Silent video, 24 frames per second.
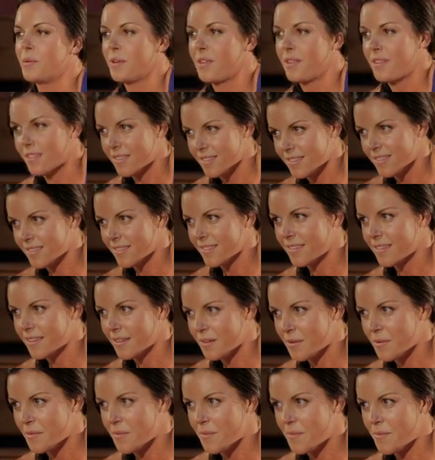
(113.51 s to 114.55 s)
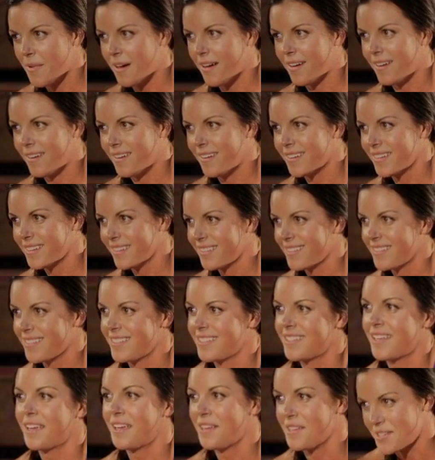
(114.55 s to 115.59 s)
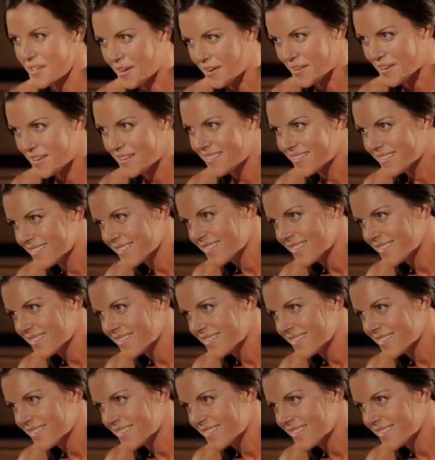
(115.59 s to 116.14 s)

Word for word: with my second daughter.